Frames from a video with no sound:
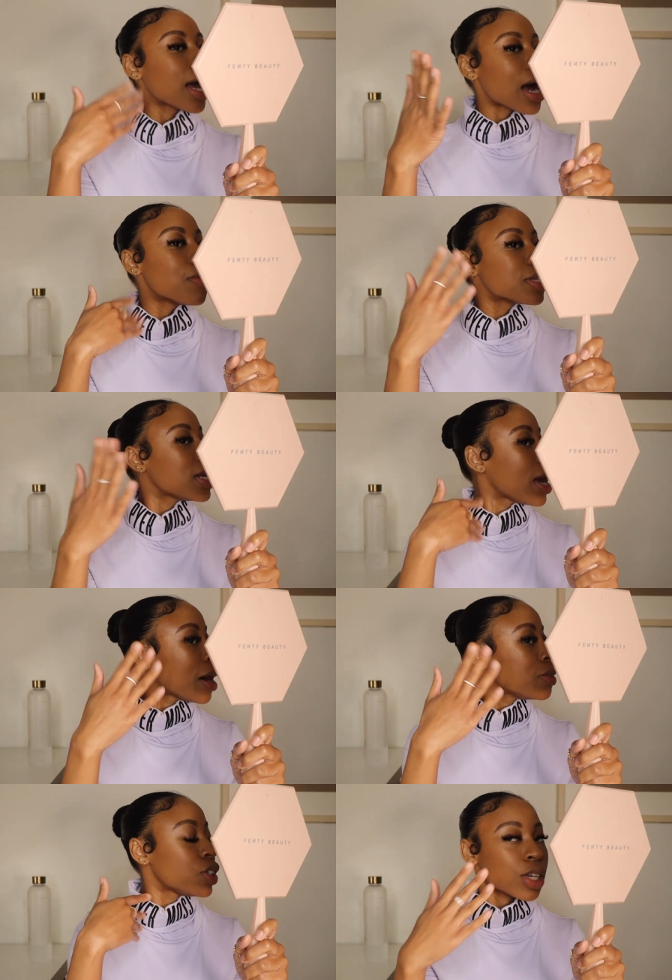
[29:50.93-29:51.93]
like I was saying,
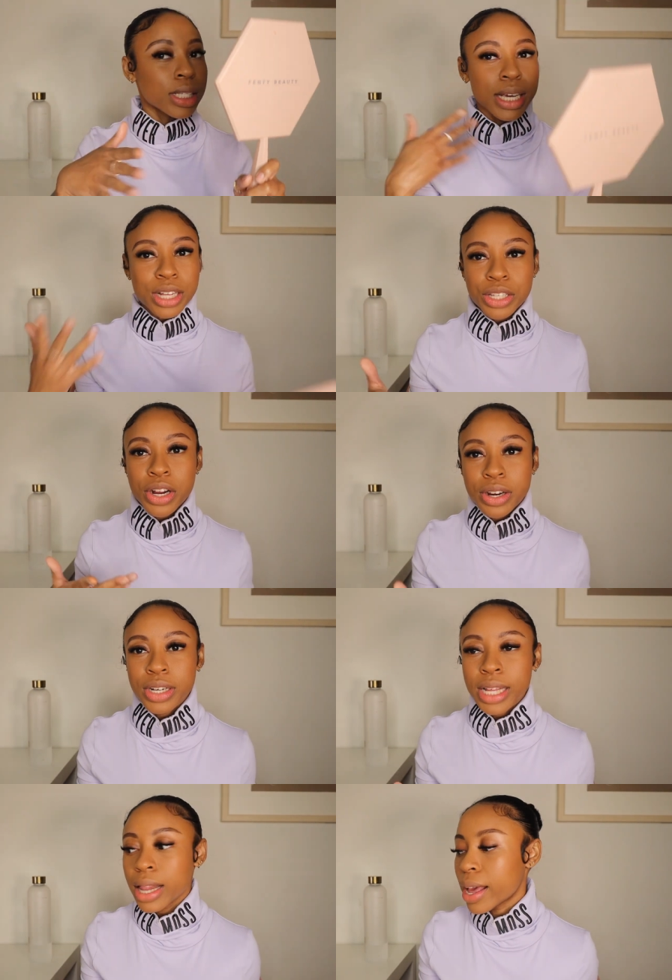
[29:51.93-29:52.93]
I was just
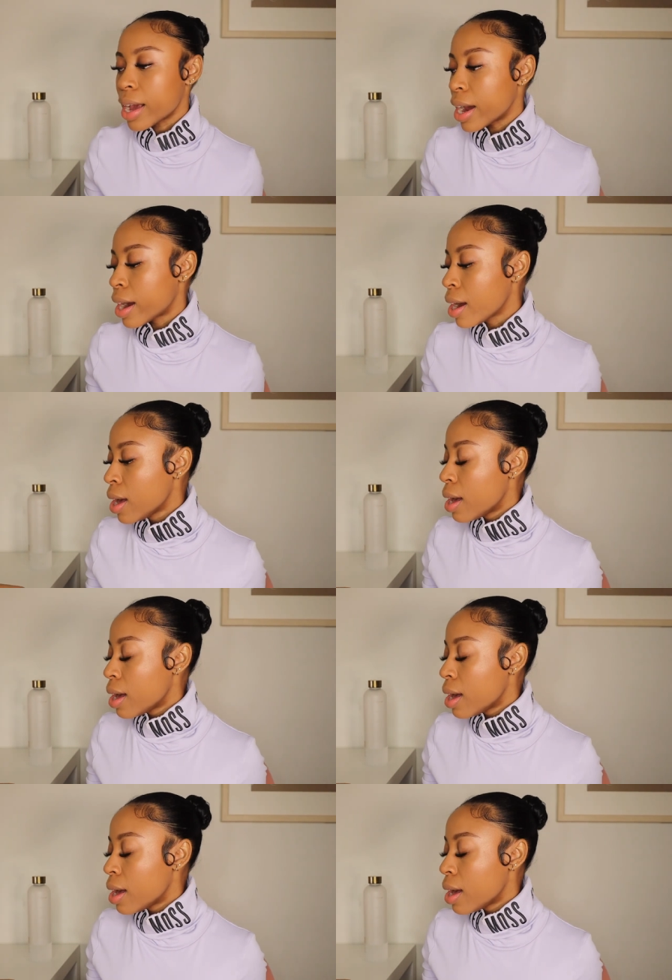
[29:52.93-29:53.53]
interning there.